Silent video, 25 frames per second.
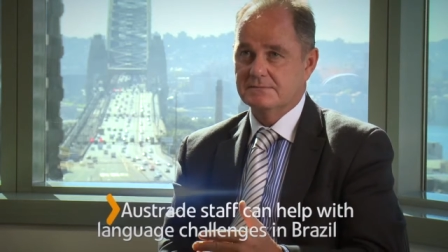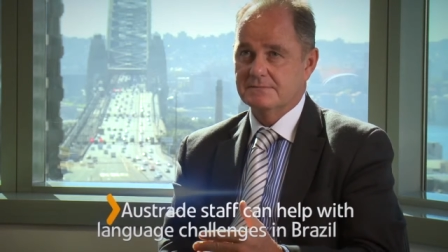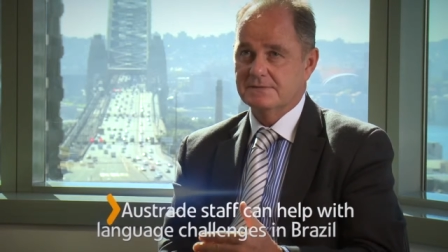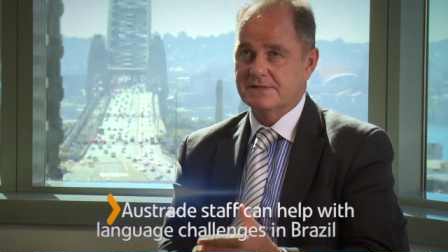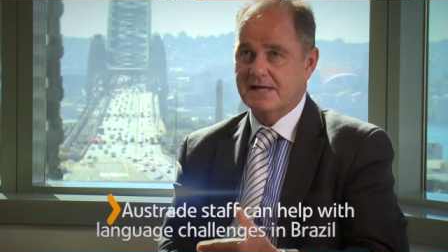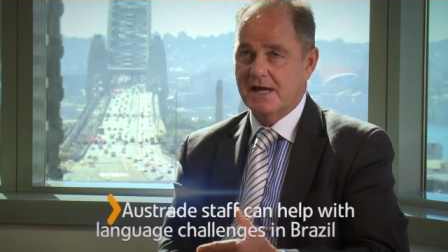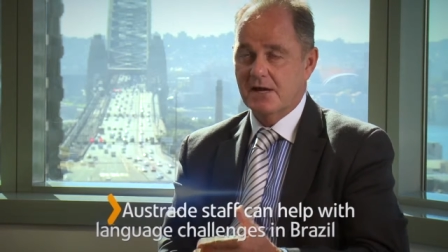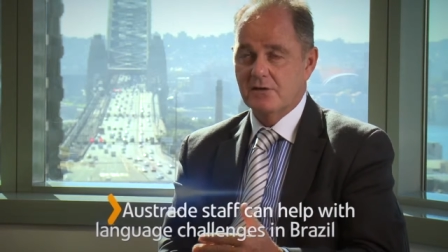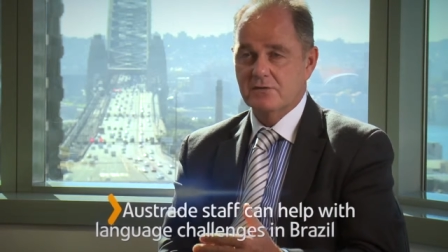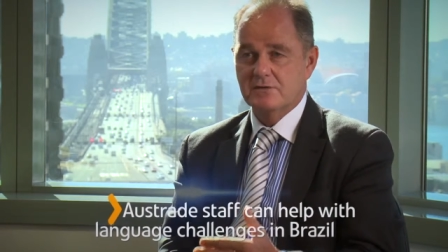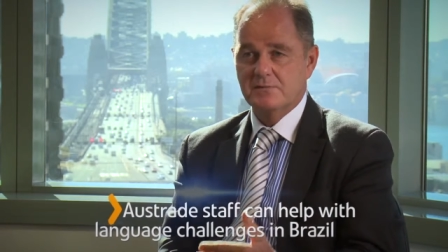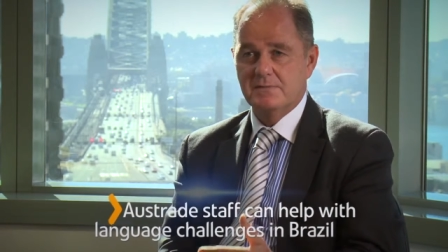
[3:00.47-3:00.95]

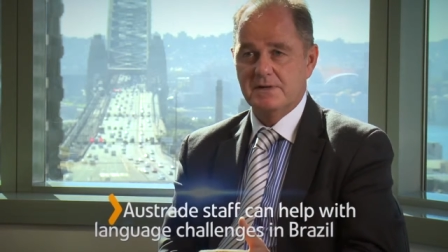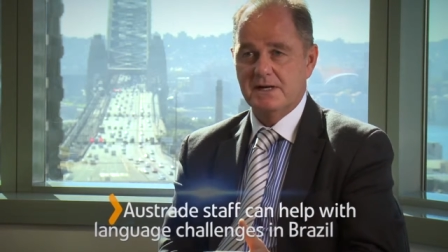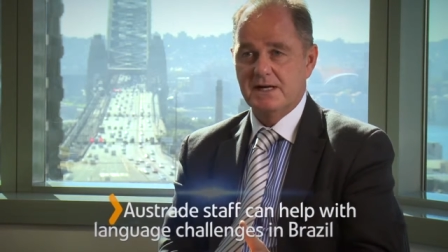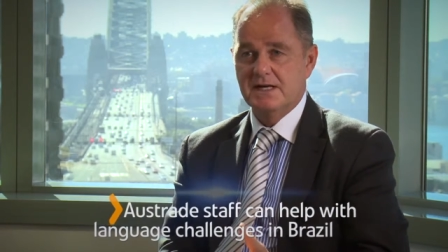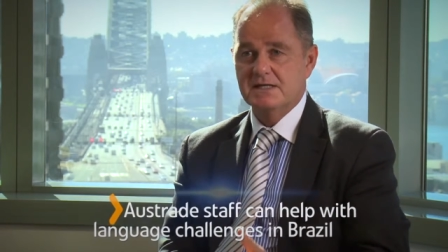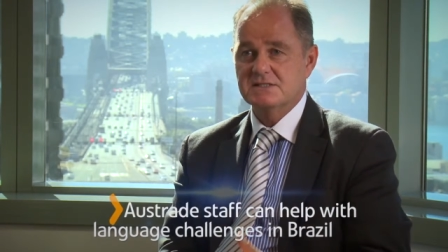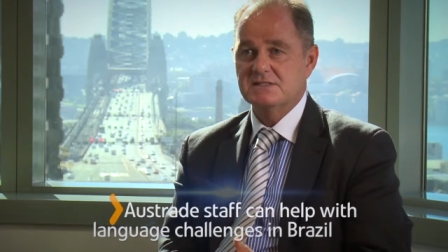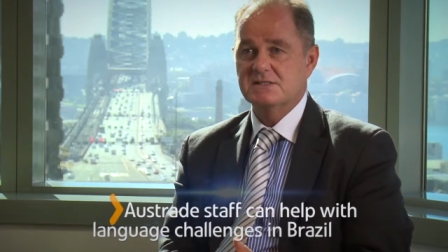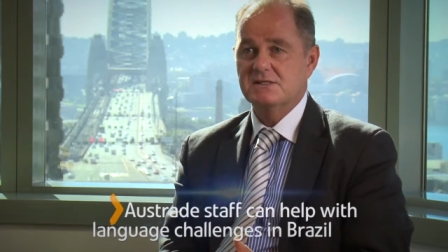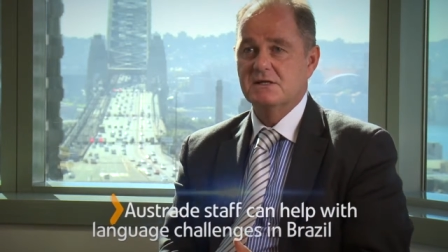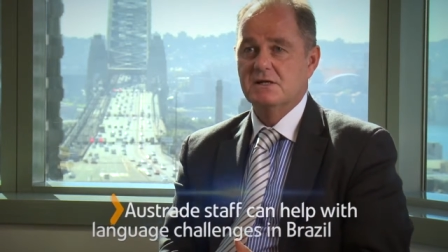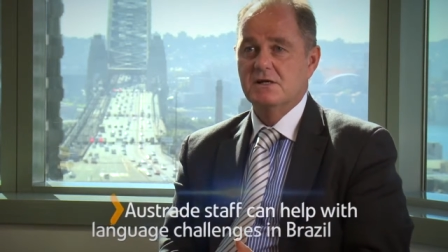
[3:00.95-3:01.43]

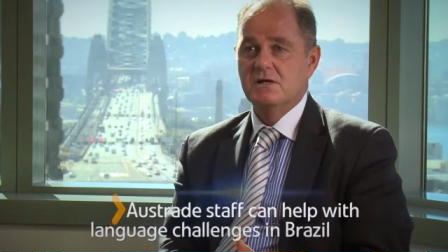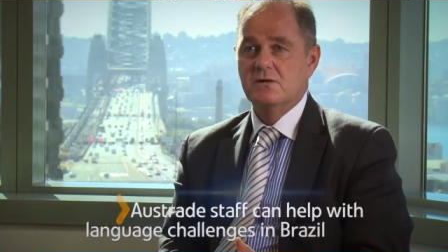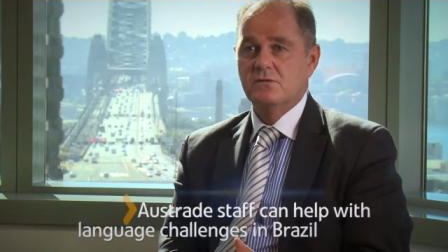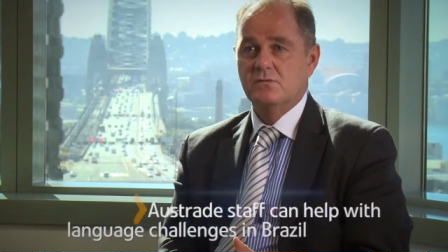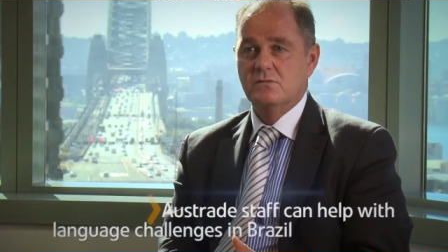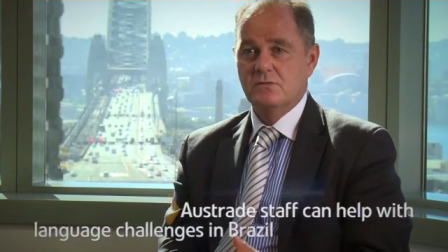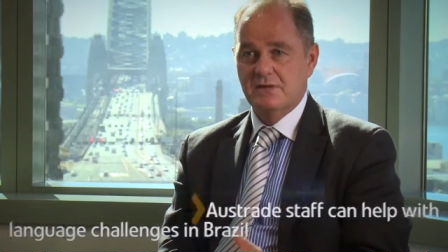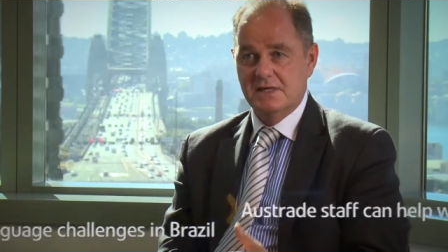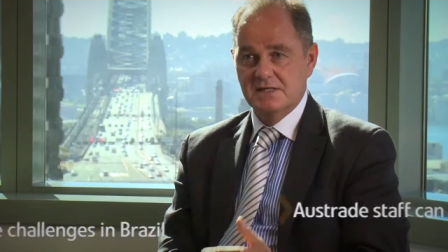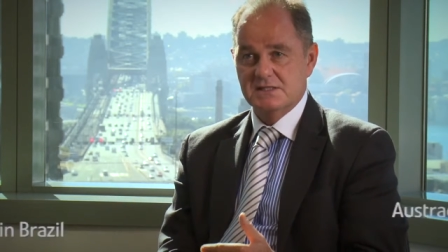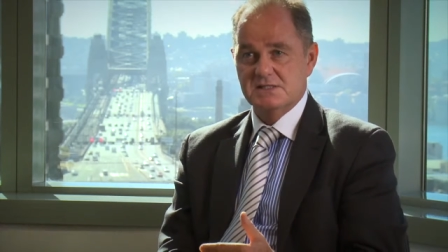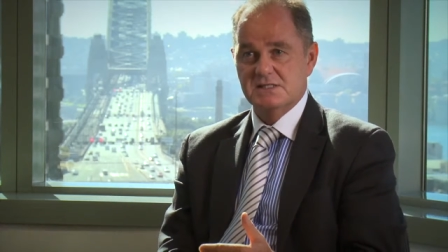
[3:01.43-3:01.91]
counterparts
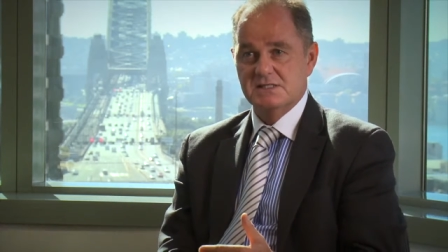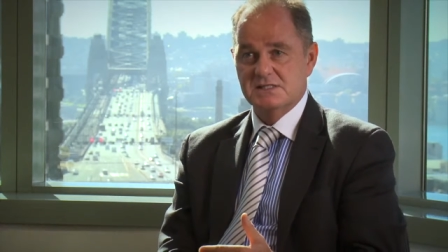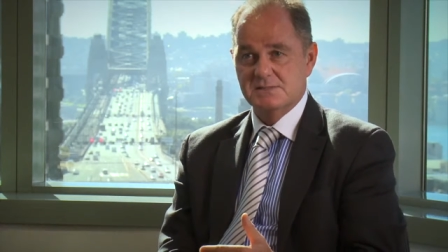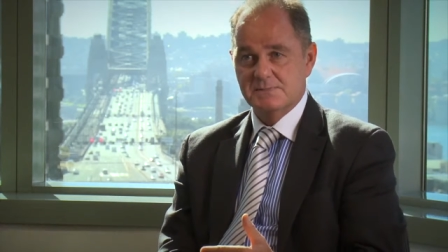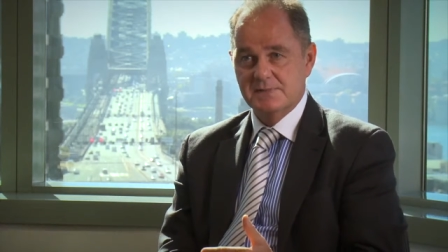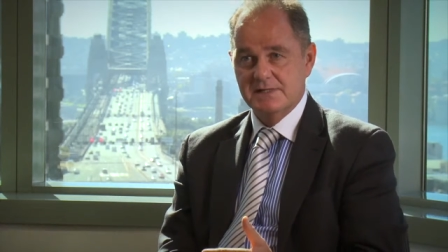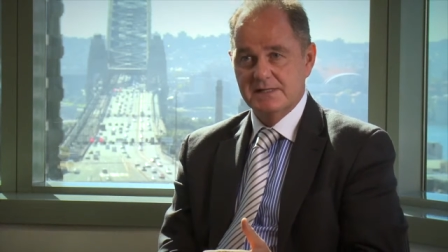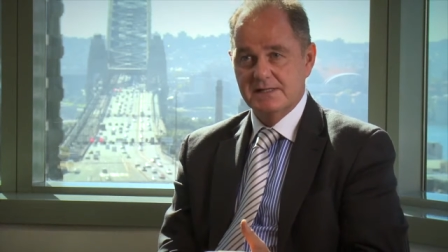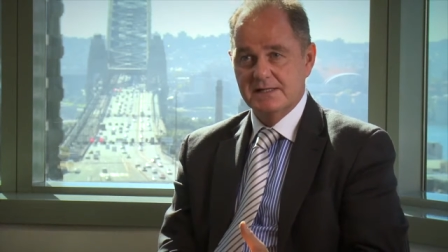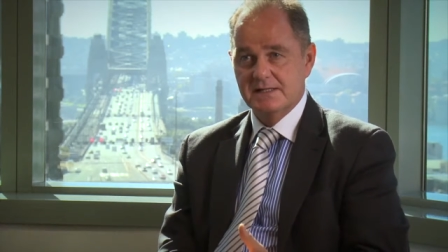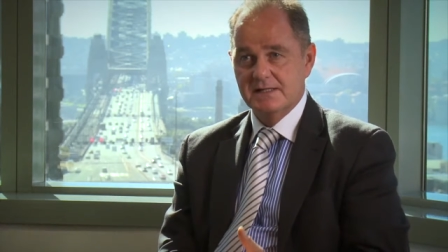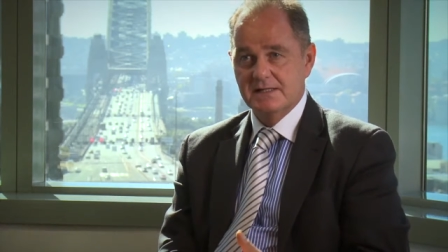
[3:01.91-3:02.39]
will actually
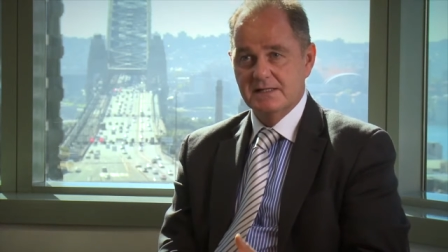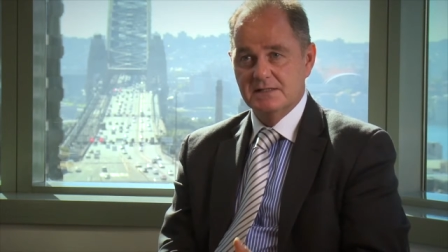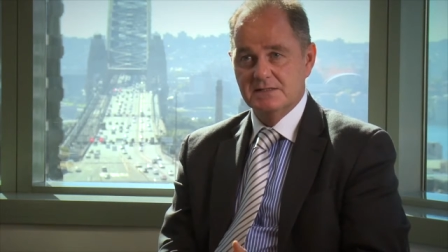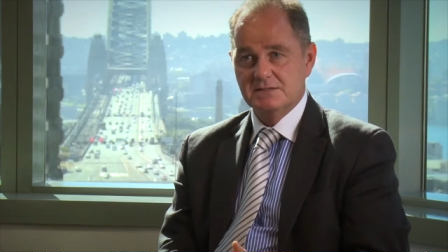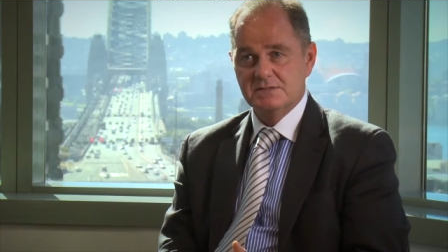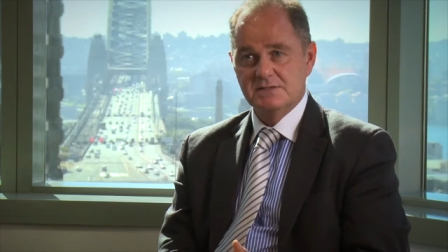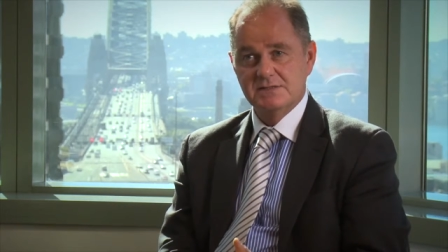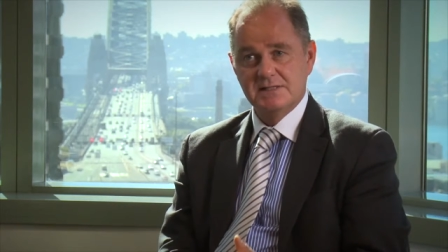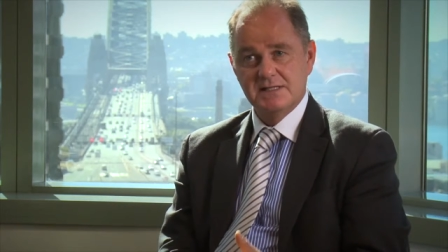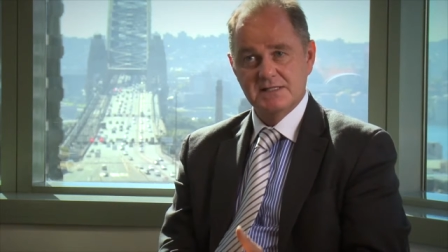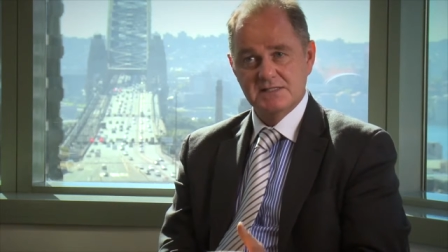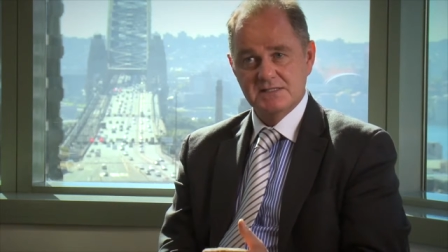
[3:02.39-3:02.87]
speak
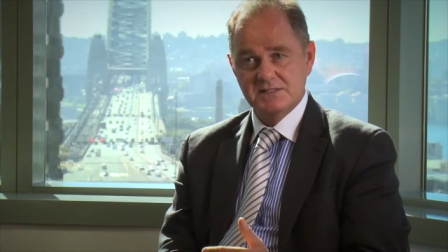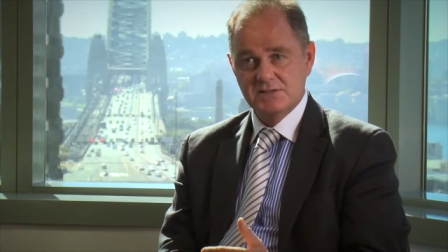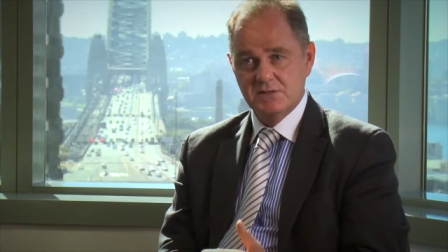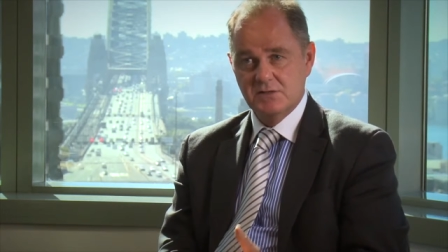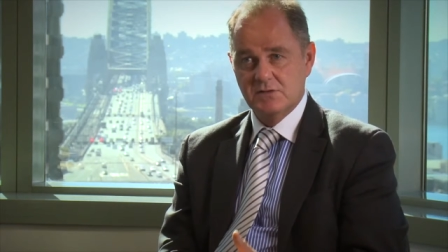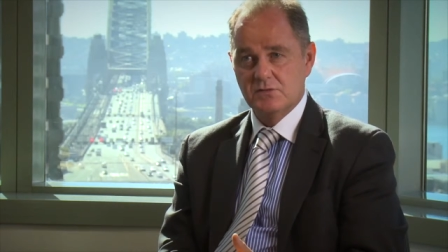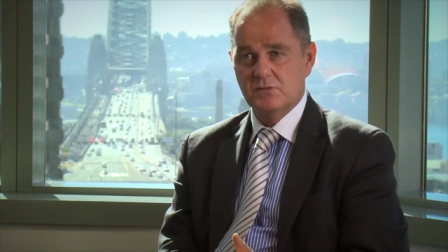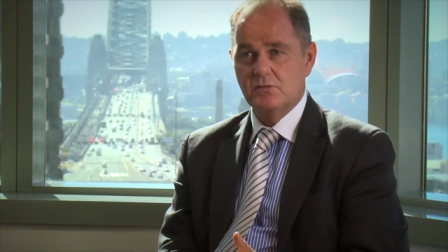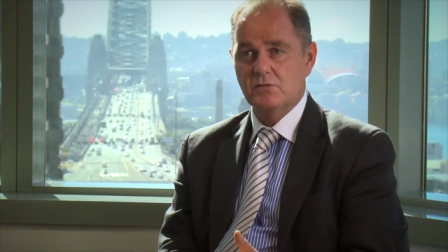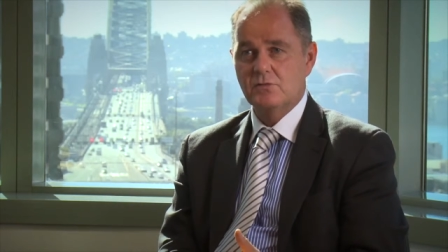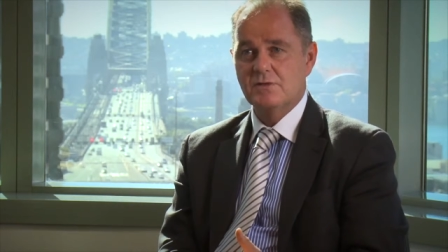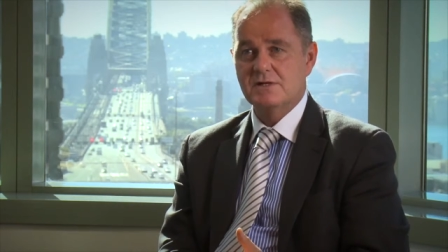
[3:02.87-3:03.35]
English, and that's
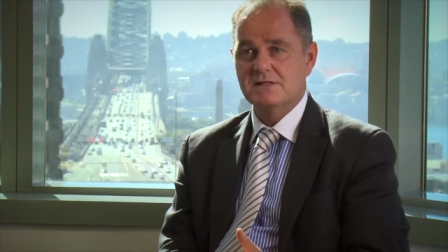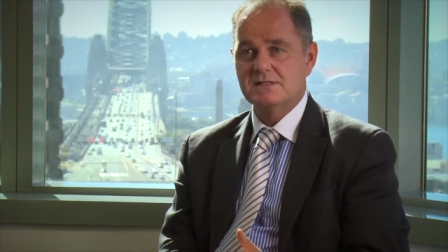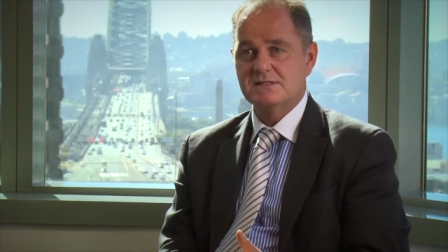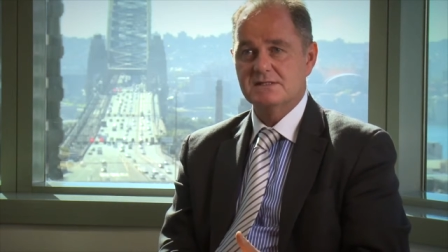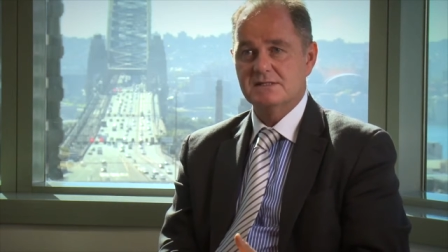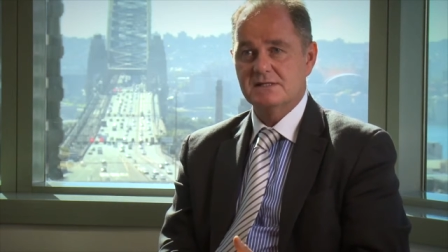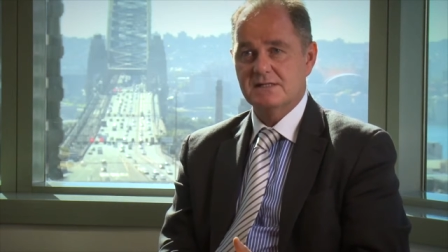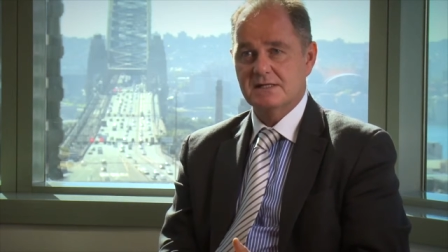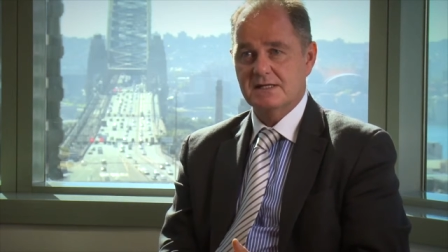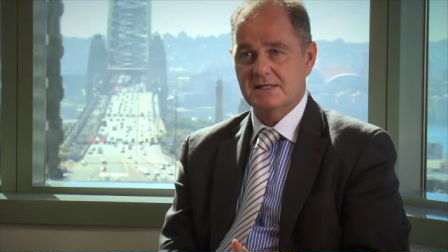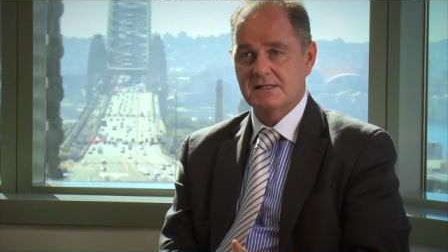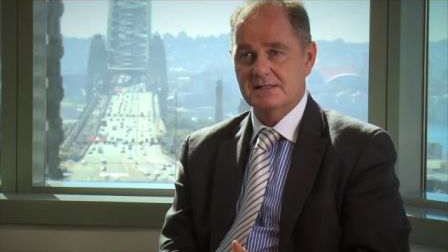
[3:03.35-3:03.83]
not always
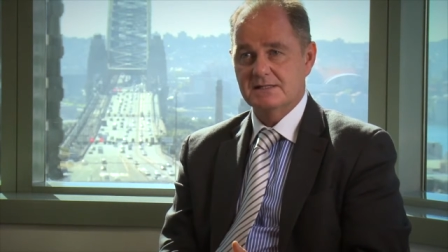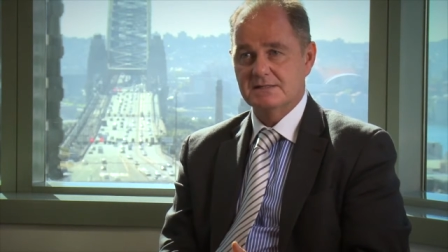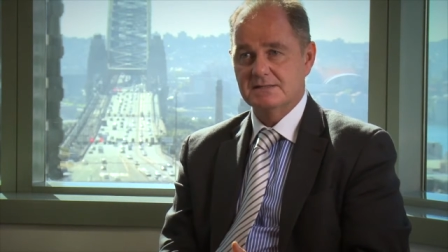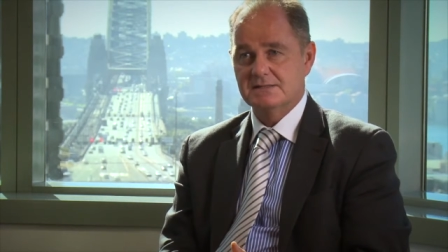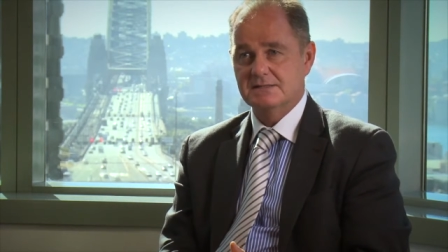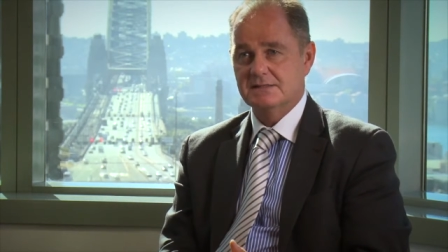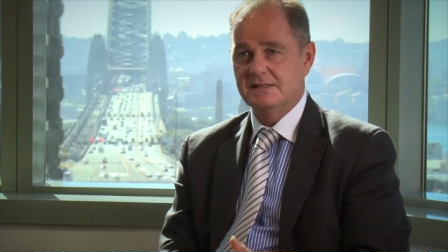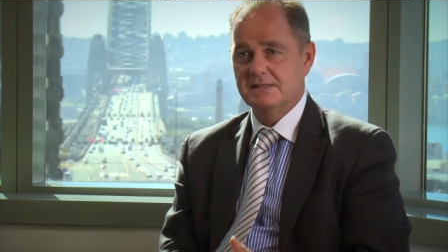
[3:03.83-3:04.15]
the case.